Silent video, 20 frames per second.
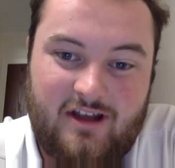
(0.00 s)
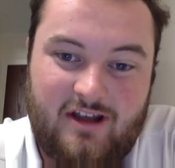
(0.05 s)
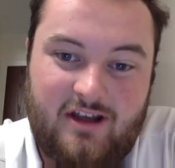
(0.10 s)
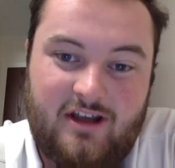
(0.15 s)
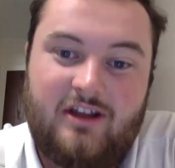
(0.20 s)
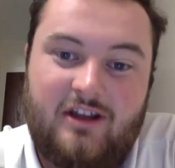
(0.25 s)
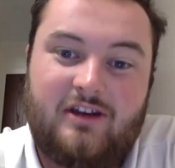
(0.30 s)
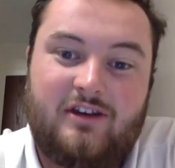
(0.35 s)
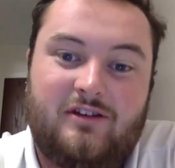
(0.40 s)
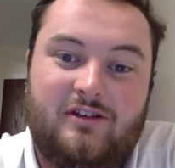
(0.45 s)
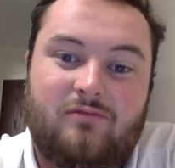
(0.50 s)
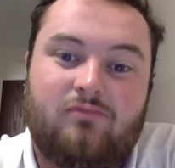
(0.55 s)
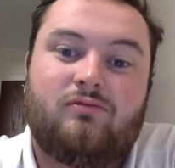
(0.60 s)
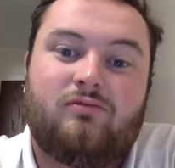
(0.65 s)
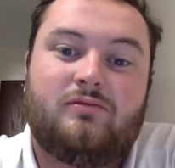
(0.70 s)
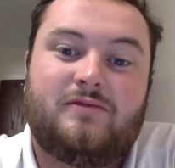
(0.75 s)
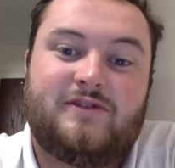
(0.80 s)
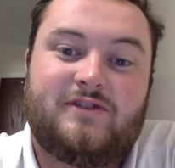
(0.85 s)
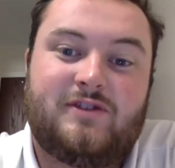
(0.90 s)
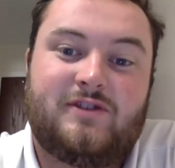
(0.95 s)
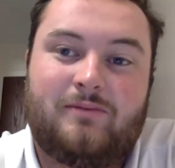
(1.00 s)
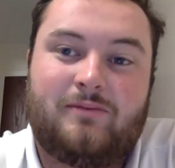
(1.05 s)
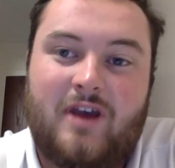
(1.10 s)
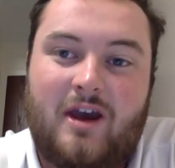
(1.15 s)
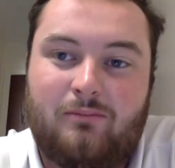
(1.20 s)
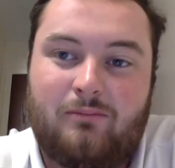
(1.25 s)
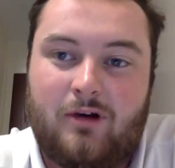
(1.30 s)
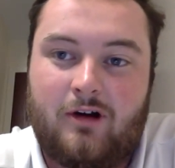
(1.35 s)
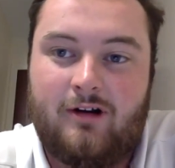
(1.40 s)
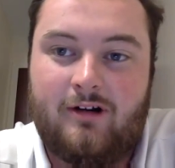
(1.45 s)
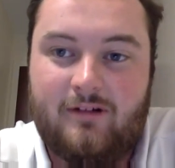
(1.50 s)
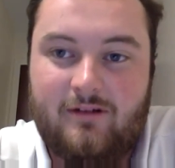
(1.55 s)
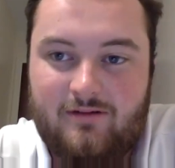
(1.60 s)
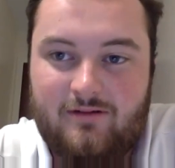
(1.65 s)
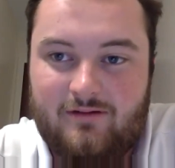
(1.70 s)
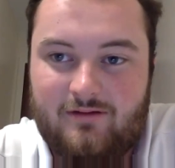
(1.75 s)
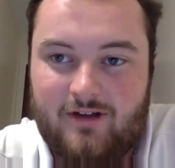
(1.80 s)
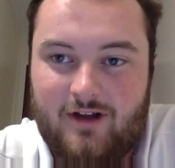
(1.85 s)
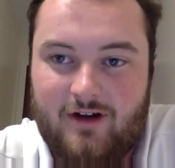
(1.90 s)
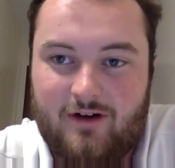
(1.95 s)
in September,
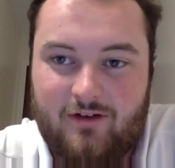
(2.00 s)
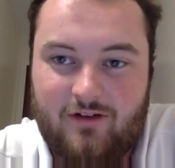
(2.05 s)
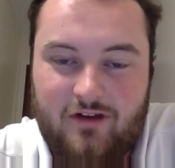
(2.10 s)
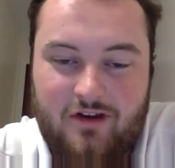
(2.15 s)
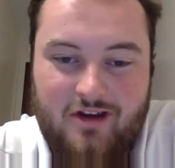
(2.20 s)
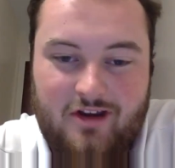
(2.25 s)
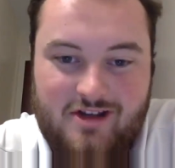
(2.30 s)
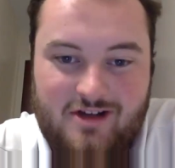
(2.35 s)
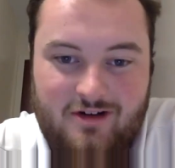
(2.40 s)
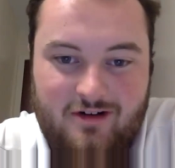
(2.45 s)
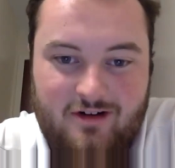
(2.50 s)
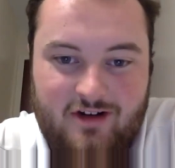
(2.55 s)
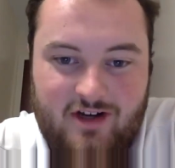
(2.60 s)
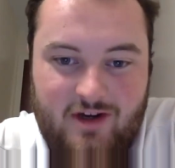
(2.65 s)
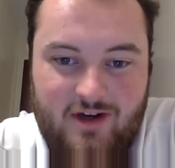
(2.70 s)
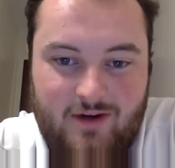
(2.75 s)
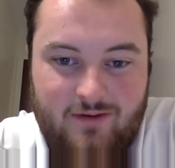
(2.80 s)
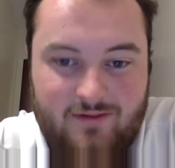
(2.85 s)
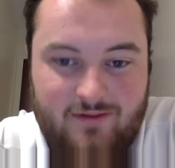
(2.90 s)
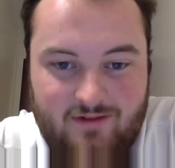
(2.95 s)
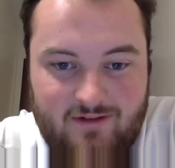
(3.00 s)
literally a year ago.